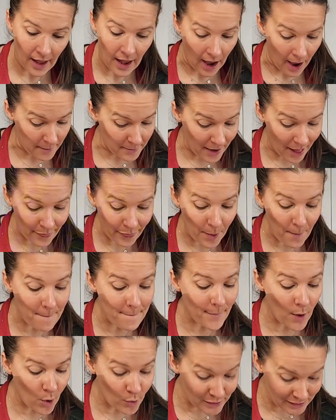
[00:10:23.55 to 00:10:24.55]
I'm not the
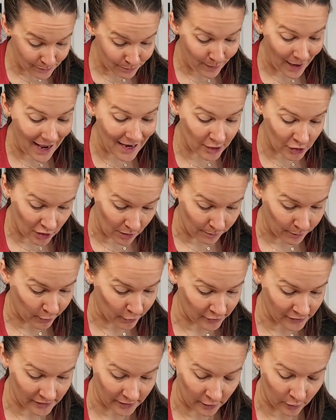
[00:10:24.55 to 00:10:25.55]
most patient
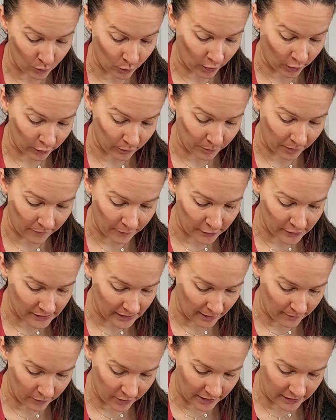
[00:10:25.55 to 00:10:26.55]
person in the world, but for
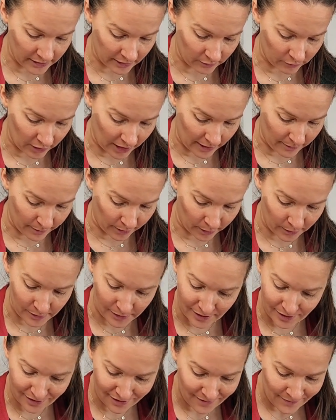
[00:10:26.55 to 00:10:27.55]
some reason,
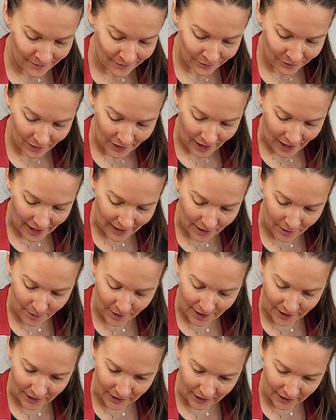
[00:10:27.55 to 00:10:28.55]
rainbows, I could be
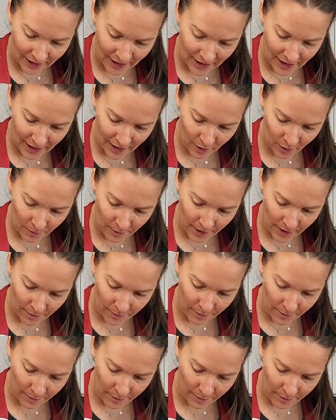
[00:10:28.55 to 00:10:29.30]
a little bit